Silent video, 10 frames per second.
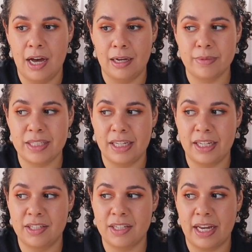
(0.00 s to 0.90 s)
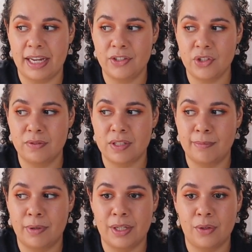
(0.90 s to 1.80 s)
I'm seeing indication of
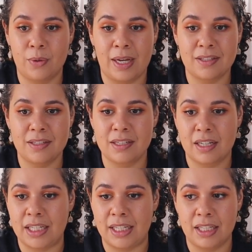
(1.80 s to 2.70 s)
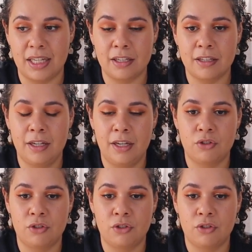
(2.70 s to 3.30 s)
somebody who hasn't done healing,